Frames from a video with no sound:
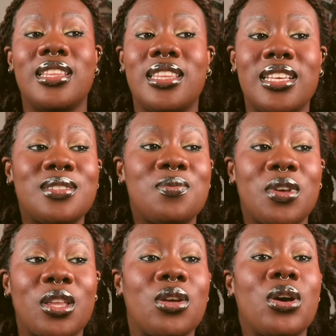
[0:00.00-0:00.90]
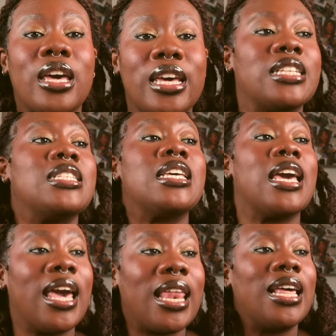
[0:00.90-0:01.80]
This video is
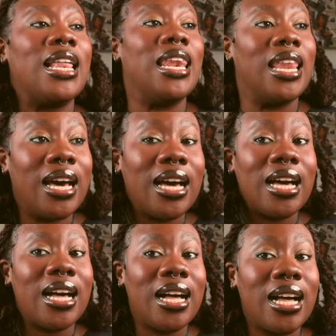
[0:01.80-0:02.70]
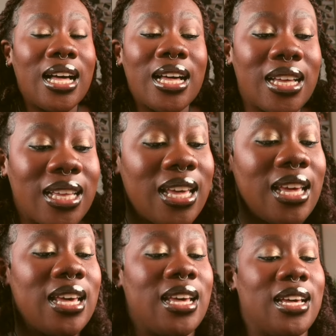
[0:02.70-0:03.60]
hella long.
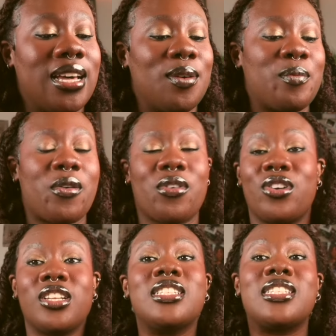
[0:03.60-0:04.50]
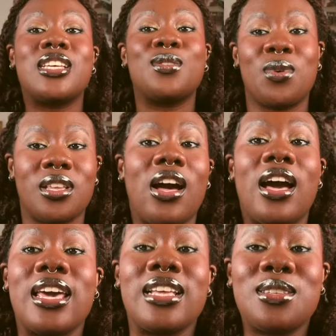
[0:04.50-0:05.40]
My recording says 1
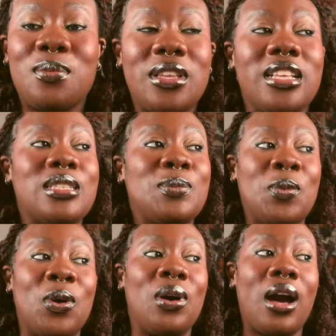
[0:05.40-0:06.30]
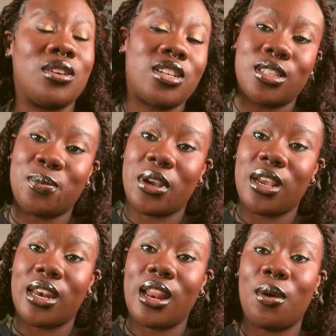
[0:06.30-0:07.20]
hour 8 minutes, but I'll try to bring
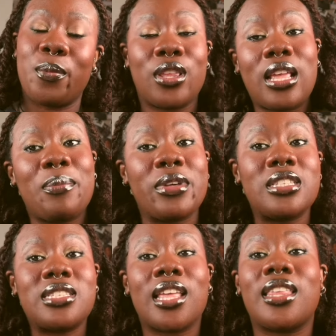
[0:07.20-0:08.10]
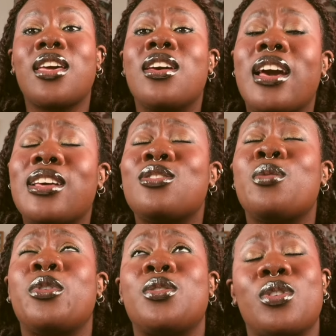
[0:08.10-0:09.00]
it down. But that being said, thank you guys so
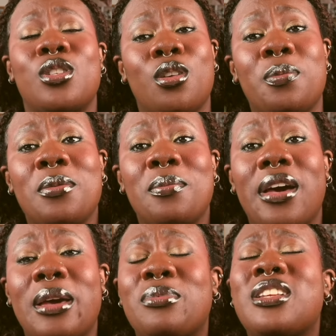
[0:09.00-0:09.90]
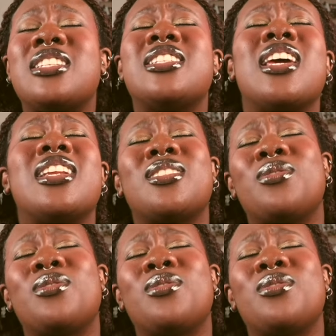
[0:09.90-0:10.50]
much for stopping by. Please share this